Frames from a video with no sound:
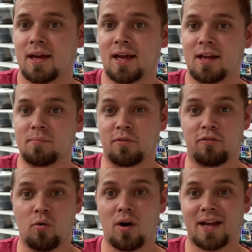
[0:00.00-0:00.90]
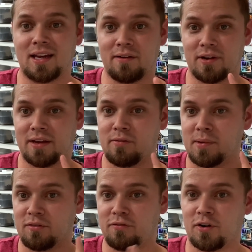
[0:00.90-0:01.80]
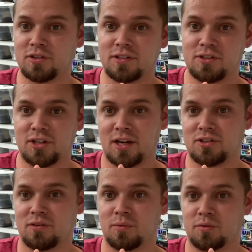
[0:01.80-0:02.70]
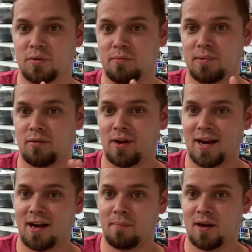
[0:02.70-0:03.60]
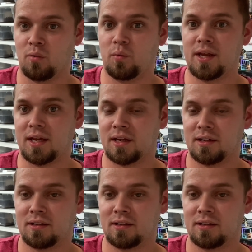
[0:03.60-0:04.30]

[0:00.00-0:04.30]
and before I could ever give him his first injection, which would have been right at about a week